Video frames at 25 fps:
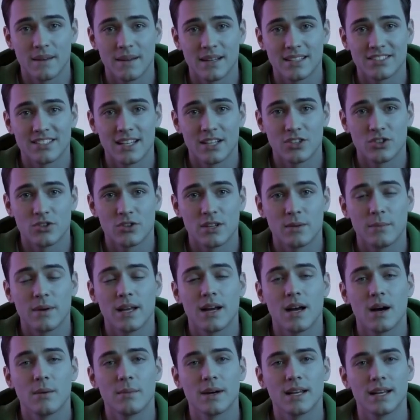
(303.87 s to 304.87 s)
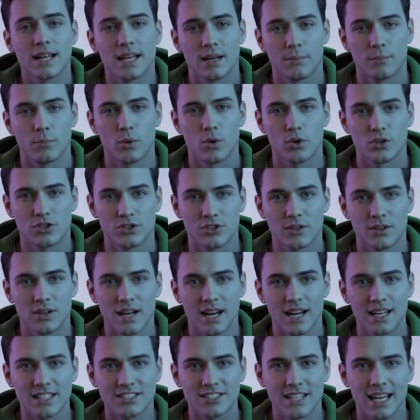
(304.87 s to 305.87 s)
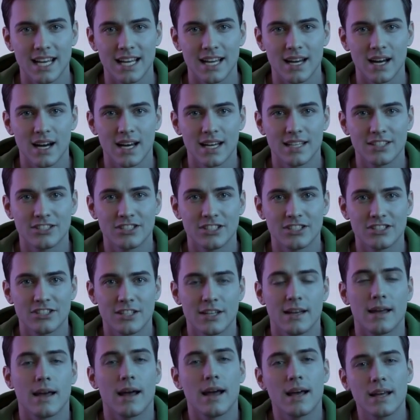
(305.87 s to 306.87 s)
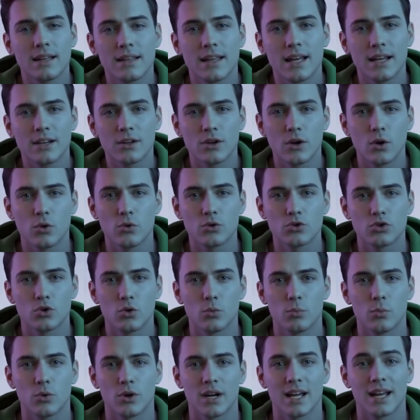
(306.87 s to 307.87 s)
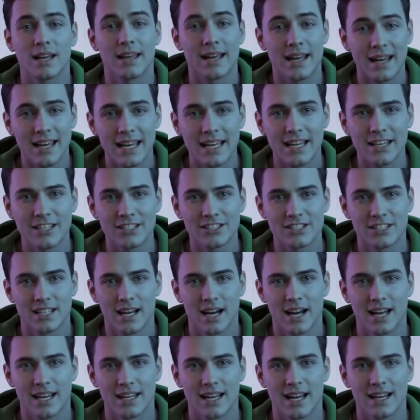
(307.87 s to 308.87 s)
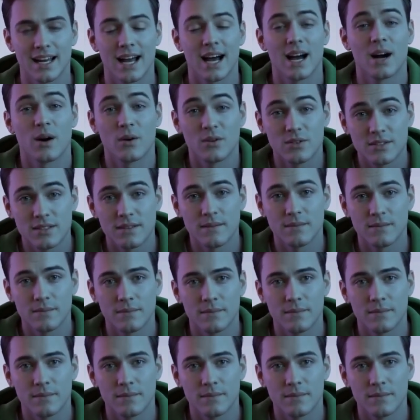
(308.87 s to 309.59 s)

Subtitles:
essentially becoming a personalized AI assistant that knows your brand inside and out.